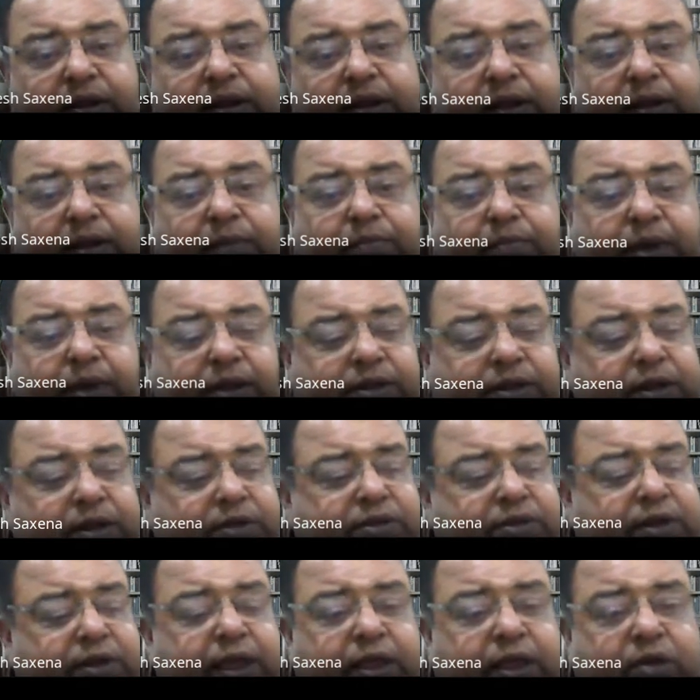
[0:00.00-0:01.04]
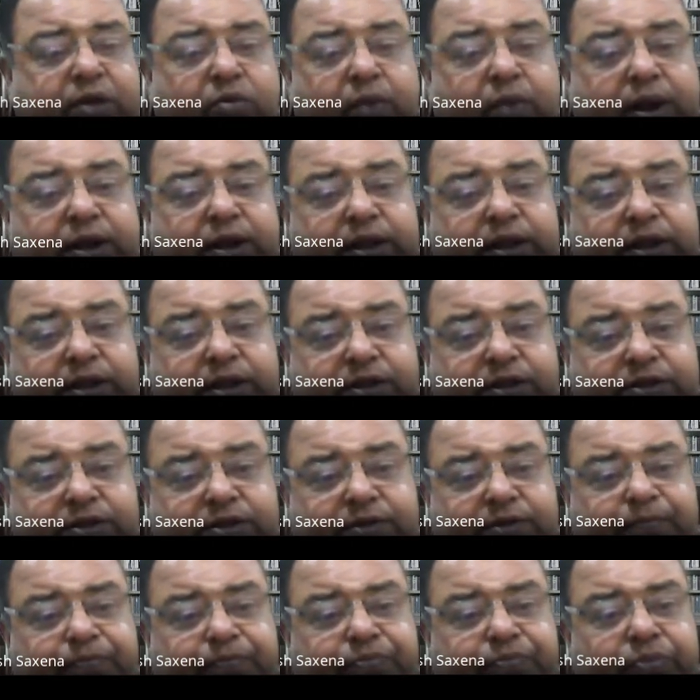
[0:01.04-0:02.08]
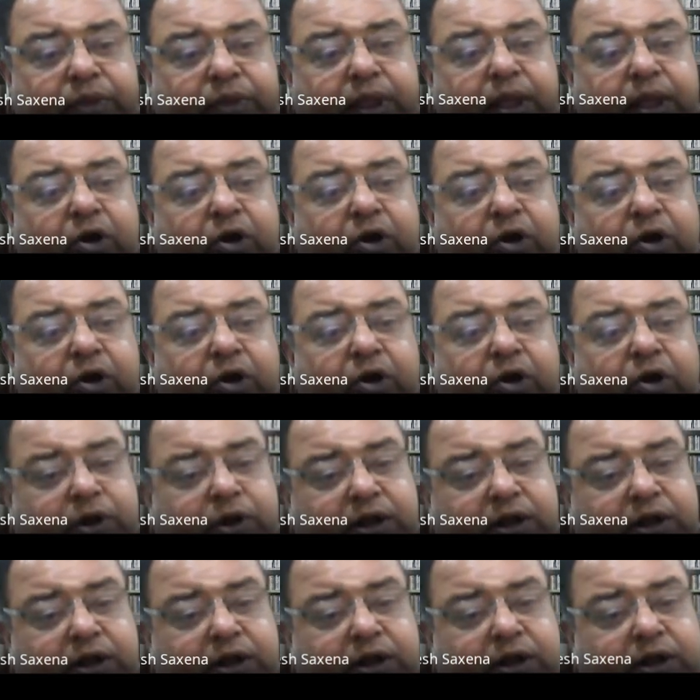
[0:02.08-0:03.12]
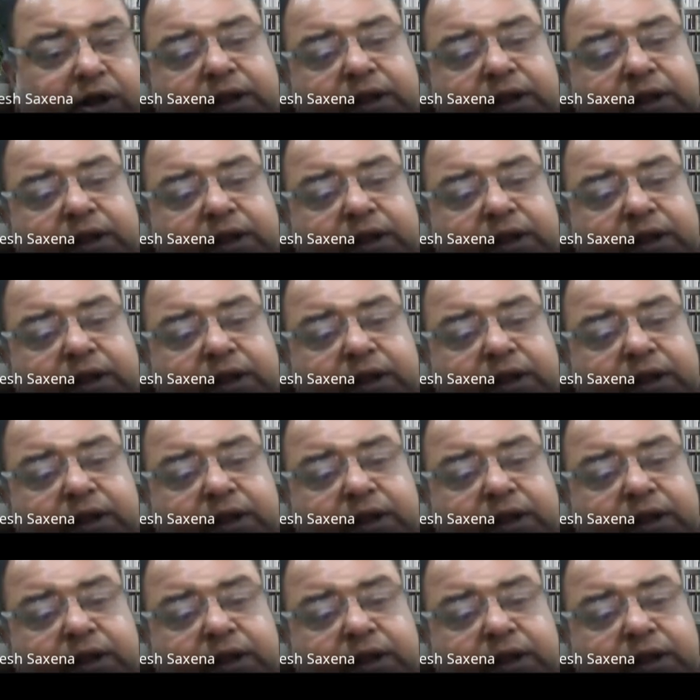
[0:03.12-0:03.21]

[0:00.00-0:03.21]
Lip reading: measures like quantities of products